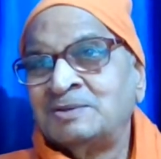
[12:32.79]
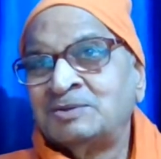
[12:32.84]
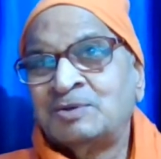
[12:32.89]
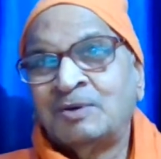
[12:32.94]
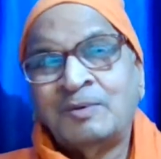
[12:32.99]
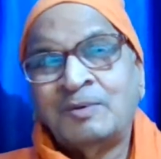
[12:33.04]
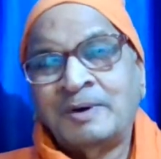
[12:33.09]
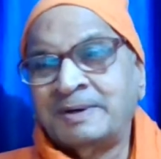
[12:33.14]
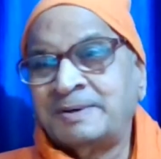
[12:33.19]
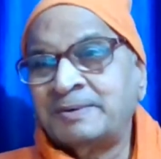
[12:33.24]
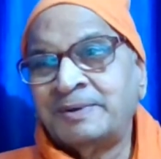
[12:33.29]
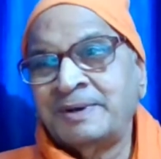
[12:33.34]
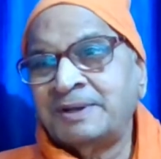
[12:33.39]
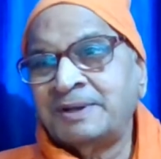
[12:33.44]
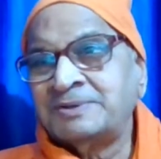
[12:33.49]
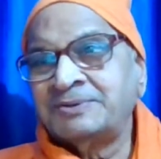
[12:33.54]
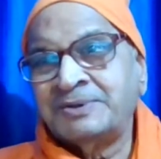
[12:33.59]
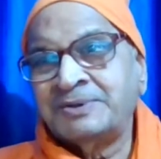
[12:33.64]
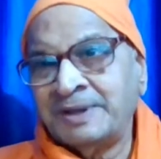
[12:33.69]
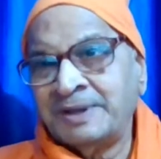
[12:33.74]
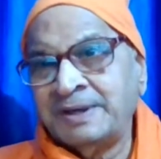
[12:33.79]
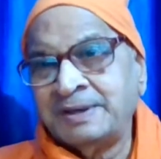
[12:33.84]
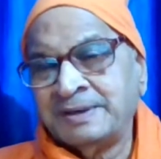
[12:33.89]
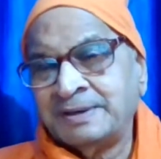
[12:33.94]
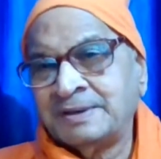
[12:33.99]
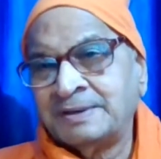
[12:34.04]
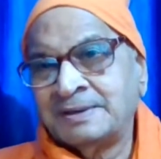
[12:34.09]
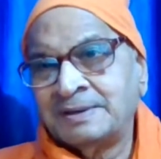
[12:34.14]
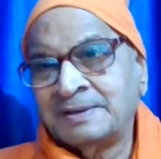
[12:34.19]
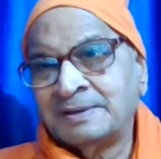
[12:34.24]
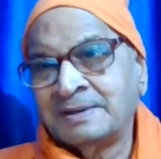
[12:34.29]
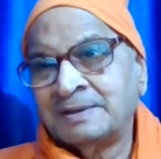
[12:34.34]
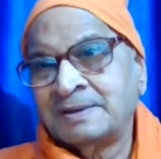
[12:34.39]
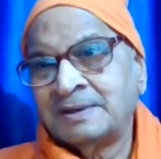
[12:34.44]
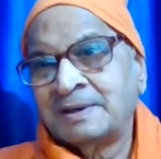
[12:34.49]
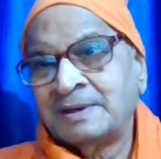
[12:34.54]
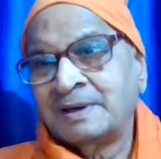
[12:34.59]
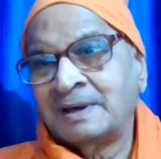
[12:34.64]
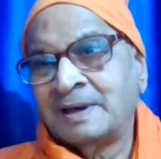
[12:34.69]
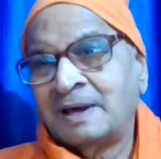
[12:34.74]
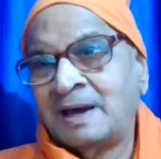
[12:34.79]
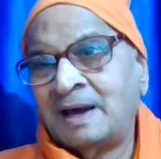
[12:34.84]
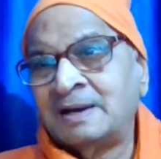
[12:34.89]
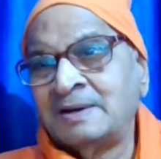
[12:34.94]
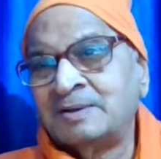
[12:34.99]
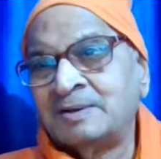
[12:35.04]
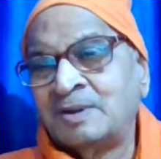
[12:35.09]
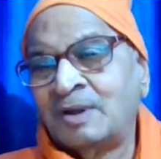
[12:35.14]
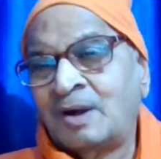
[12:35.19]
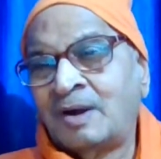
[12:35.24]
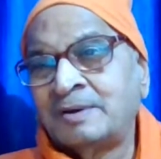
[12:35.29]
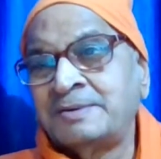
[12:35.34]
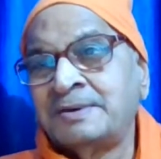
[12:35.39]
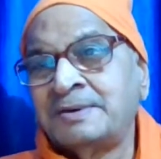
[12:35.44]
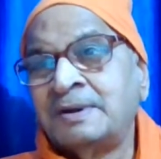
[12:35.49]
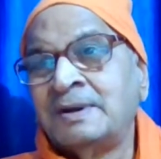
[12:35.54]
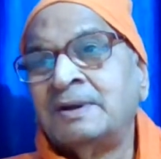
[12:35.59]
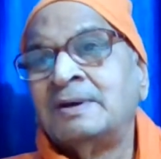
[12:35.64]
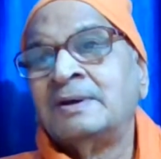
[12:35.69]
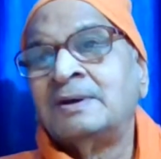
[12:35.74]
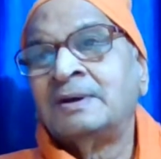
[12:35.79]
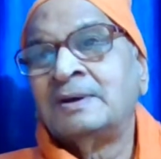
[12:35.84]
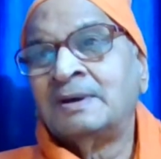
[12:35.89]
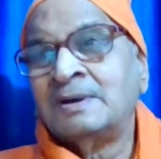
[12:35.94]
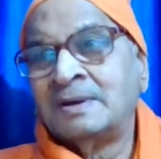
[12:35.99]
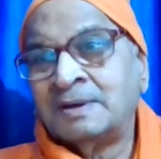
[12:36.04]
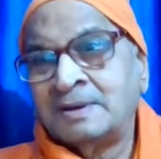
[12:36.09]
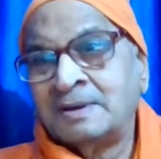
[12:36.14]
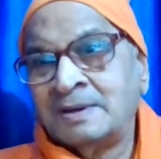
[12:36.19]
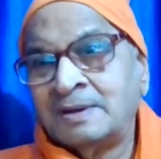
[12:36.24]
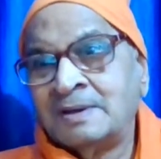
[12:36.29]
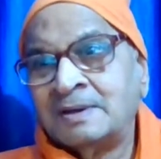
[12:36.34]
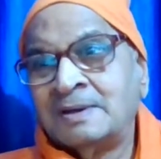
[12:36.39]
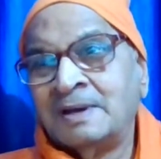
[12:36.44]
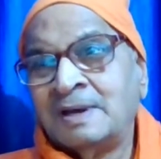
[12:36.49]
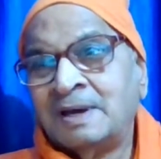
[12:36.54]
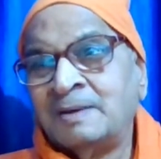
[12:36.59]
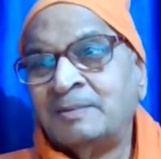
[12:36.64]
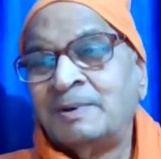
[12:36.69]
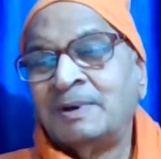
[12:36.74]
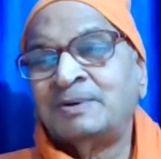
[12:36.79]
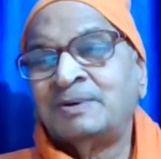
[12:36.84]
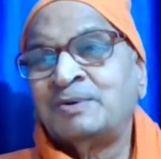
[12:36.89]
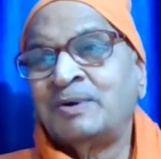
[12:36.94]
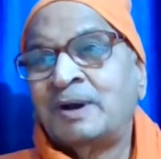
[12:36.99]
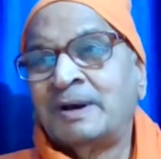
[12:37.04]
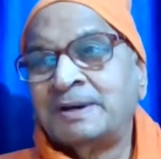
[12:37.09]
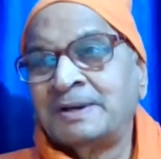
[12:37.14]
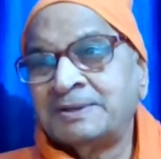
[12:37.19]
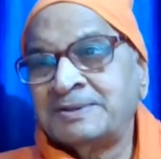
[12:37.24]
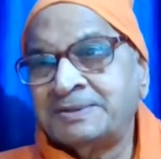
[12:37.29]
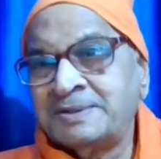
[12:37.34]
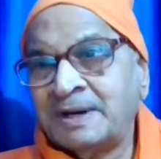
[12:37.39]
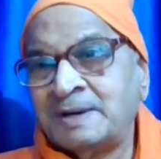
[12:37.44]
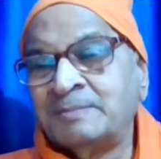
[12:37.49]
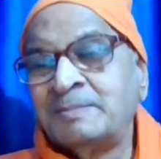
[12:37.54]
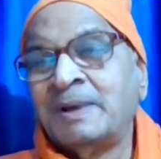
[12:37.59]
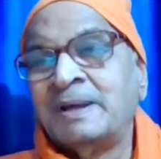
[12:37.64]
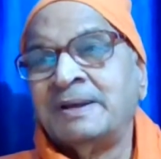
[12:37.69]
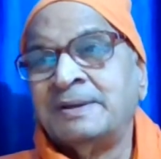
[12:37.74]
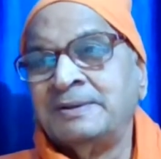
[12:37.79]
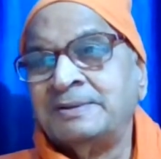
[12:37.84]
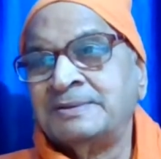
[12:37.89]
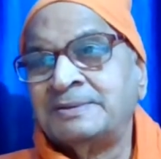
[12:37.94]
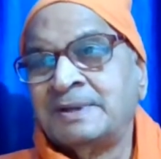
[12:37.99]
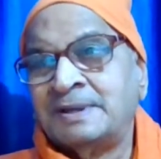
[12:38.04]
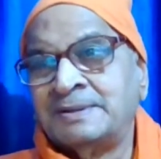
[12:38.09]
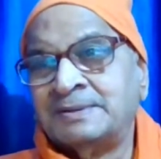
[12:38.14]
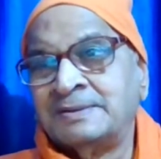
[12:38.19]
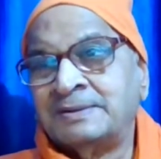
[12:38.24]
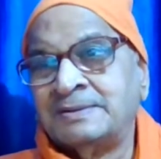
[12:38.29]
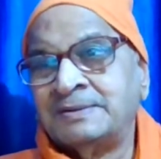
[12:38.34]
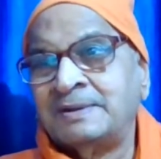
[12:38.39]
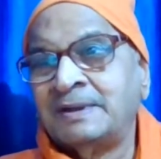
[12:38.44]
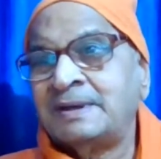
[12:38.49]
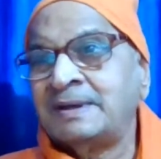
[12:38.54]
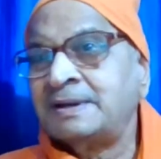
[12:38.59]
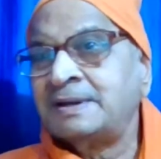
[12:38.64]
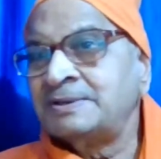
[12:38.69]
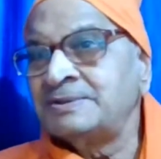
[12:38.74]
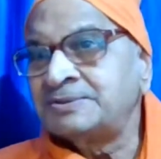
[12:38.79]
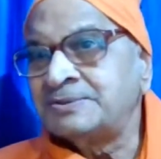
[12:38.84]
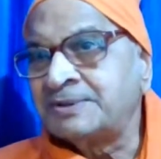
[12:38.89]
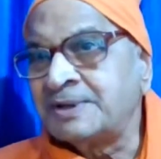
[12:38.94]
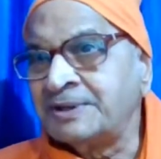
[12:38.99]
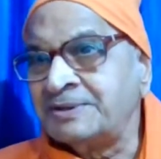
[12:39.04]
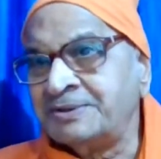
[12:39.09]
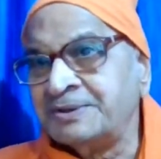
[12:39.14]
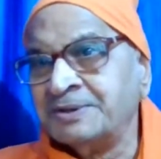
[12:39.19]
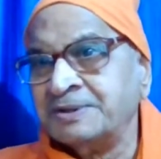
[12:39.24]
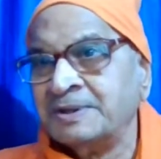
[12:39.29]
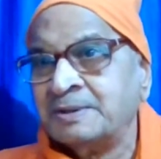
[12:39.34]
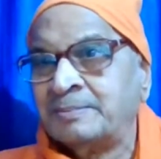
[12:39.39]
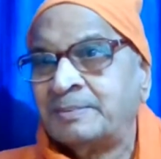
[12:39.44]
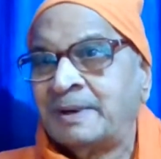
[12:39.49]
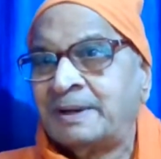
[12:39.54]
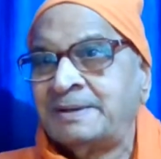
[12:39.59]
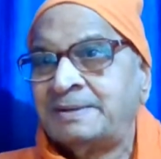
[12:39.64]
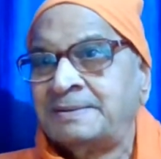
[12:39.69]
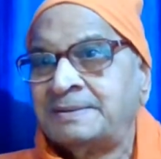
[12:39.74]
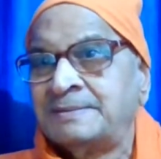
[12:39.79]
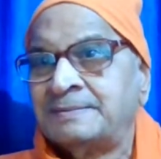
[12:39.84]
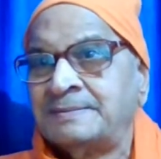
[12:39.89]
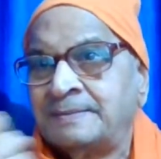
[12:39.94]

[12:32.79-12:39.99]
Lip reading: So whatever he is seeing and not able to understand by reason, there he is stretching the mind.